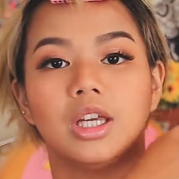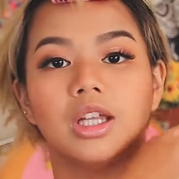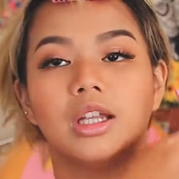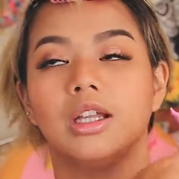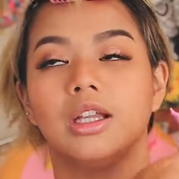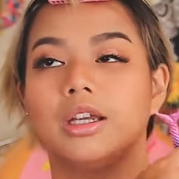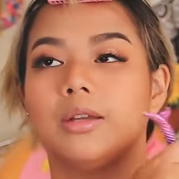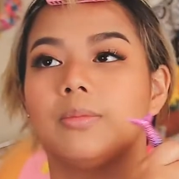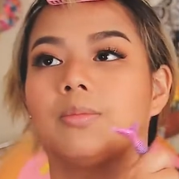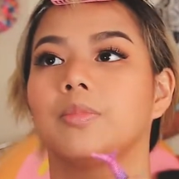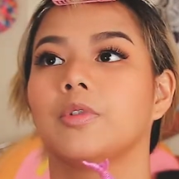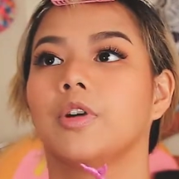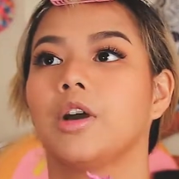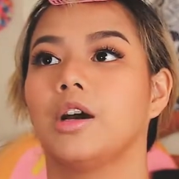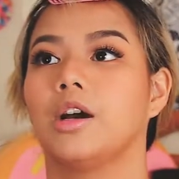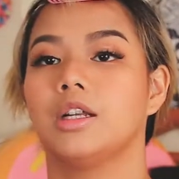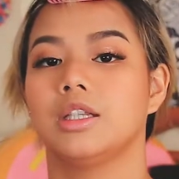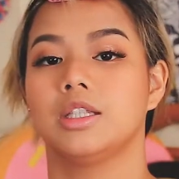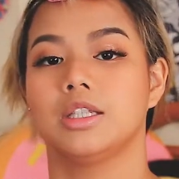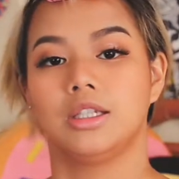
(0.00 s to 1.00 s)
like
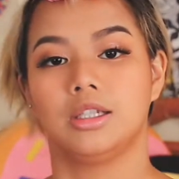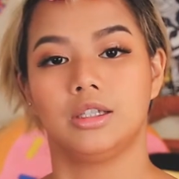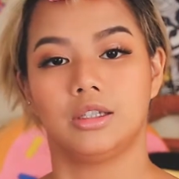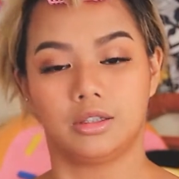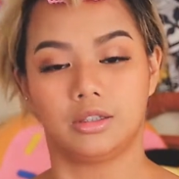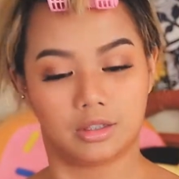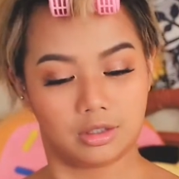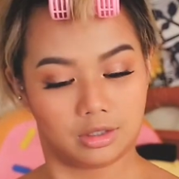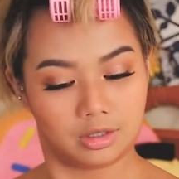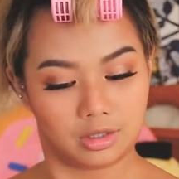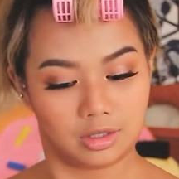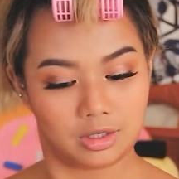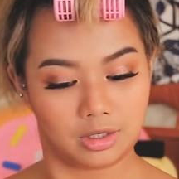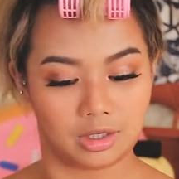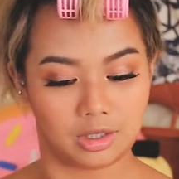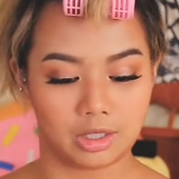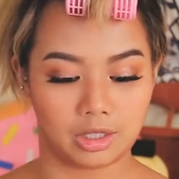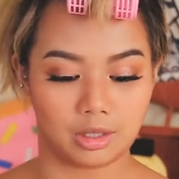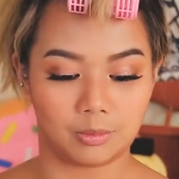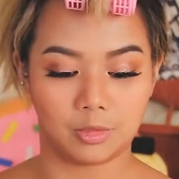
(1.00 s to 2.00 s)
bronzy look
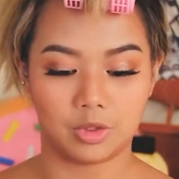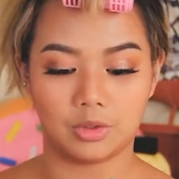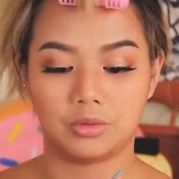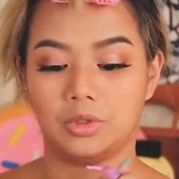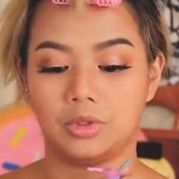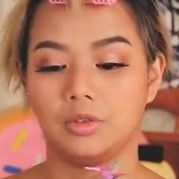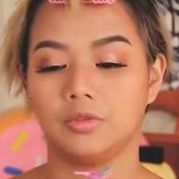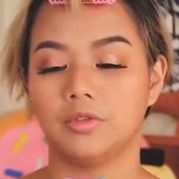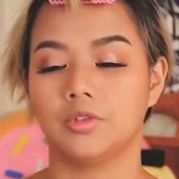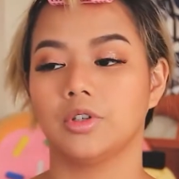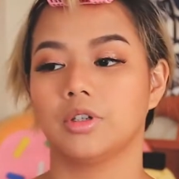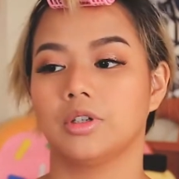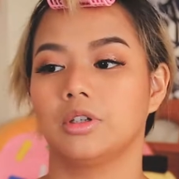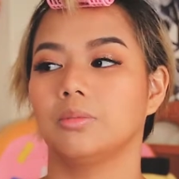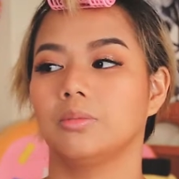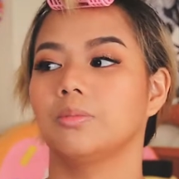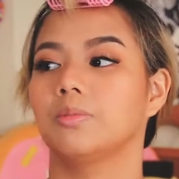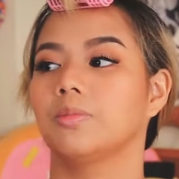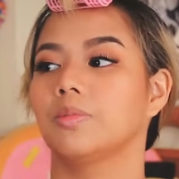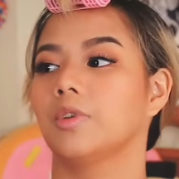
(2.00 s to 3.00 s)
that I'm going for, the
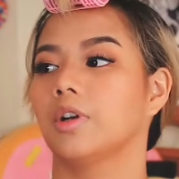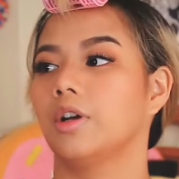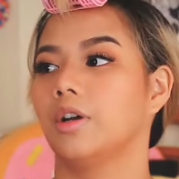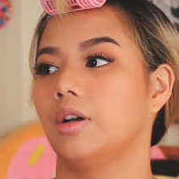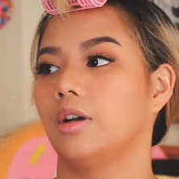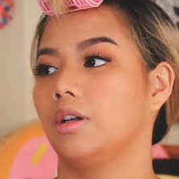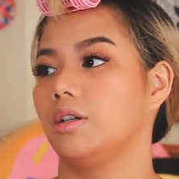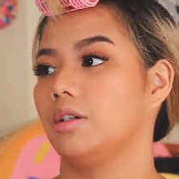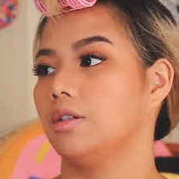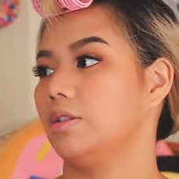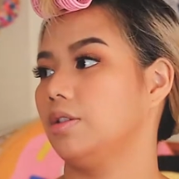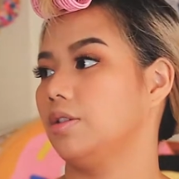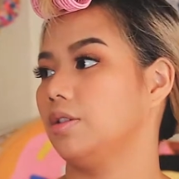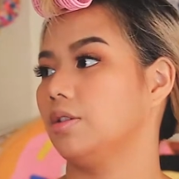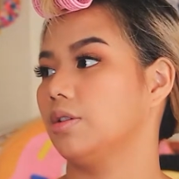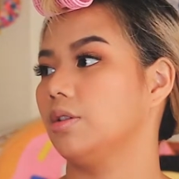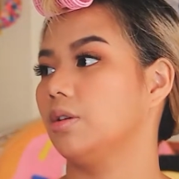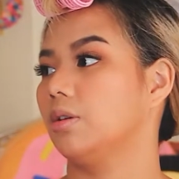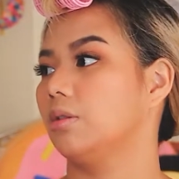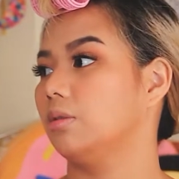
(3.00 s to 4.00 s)
bronze
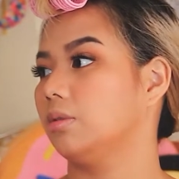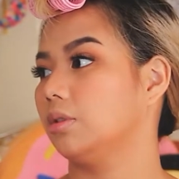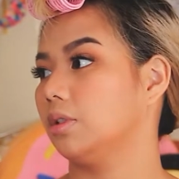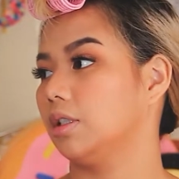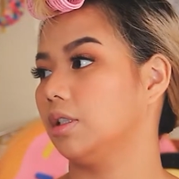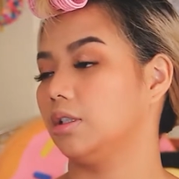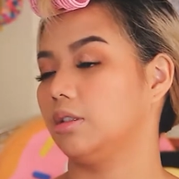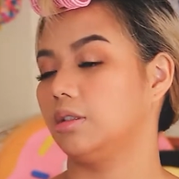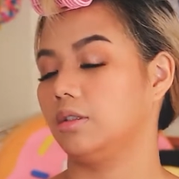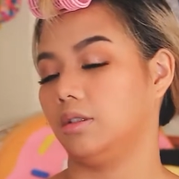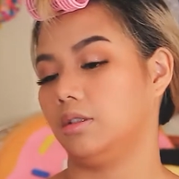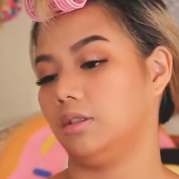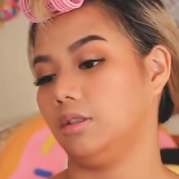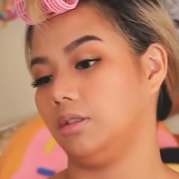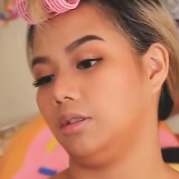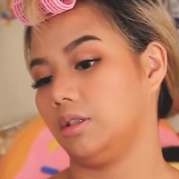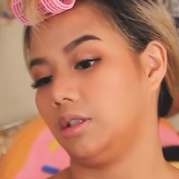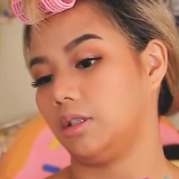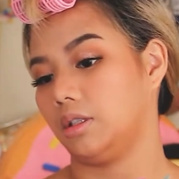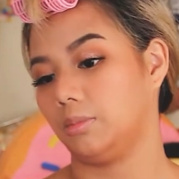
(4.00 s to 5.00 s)
golden
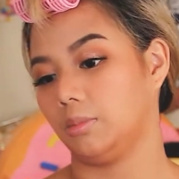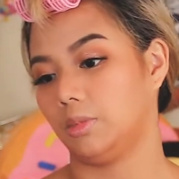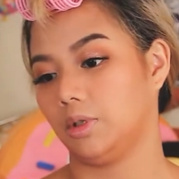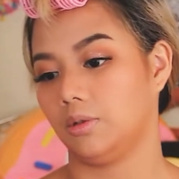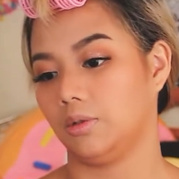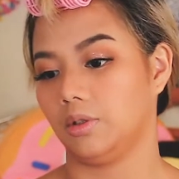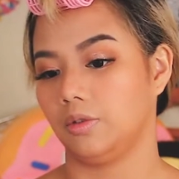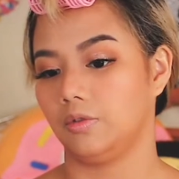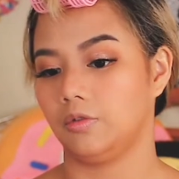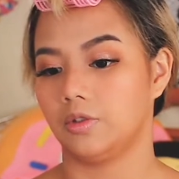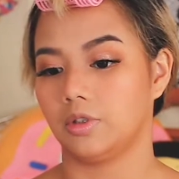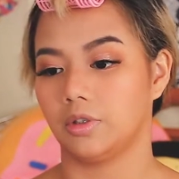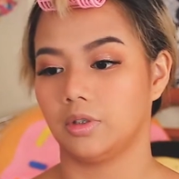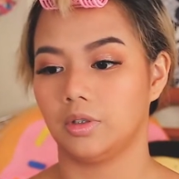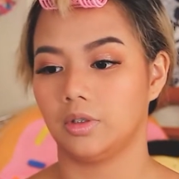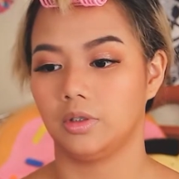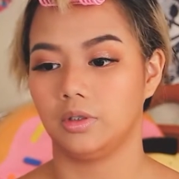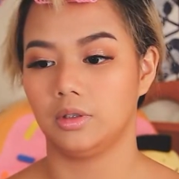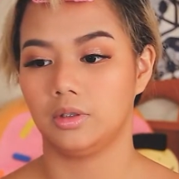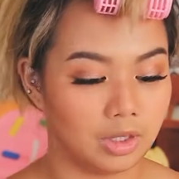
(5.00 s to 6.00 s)
look that I'm going for.
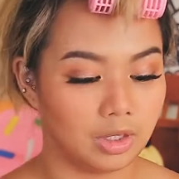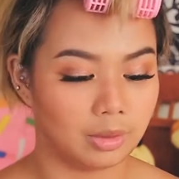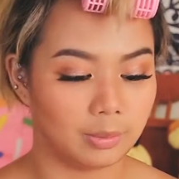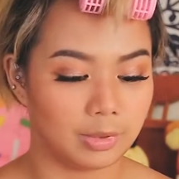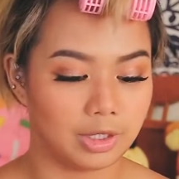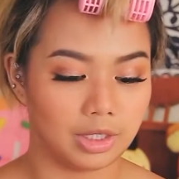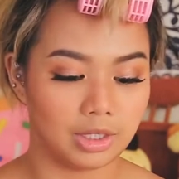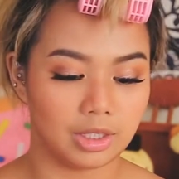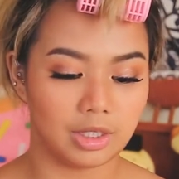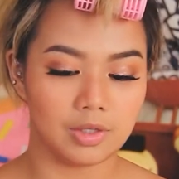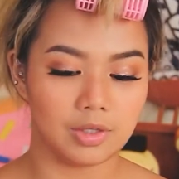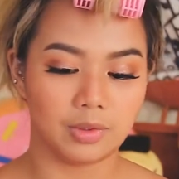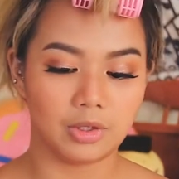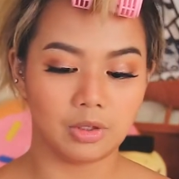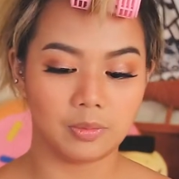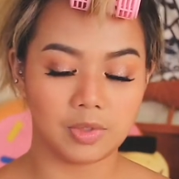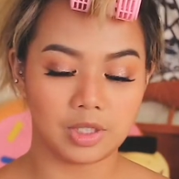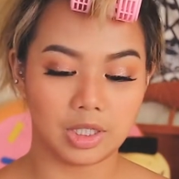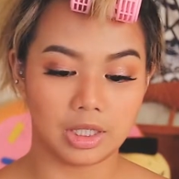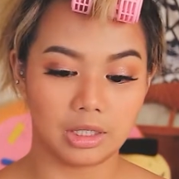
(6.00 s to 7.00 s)
Yeah, but I guess what
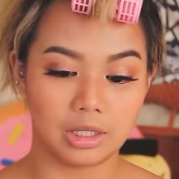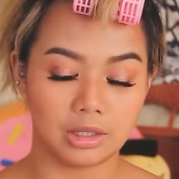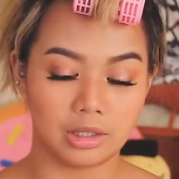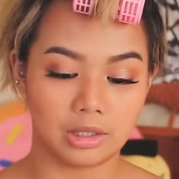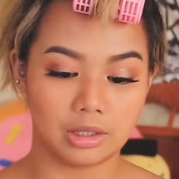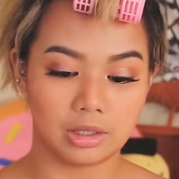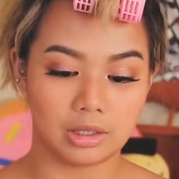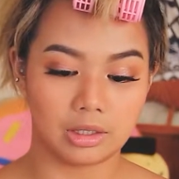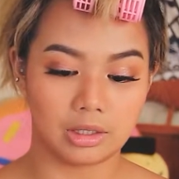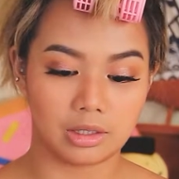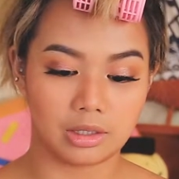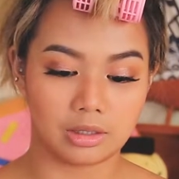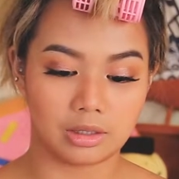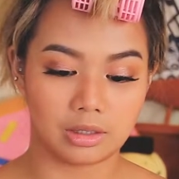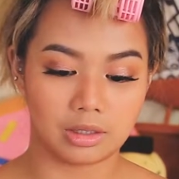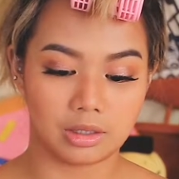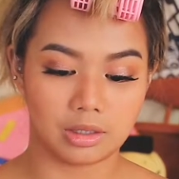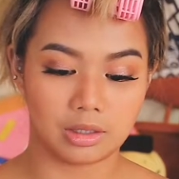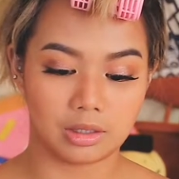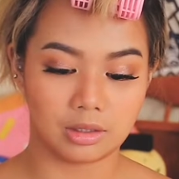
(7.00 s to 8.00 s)
I'm saying
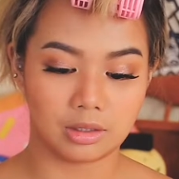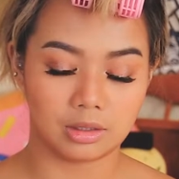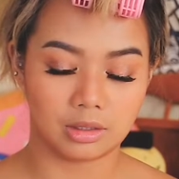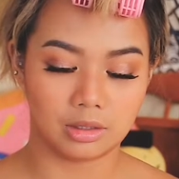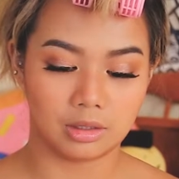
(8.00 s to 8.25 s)
is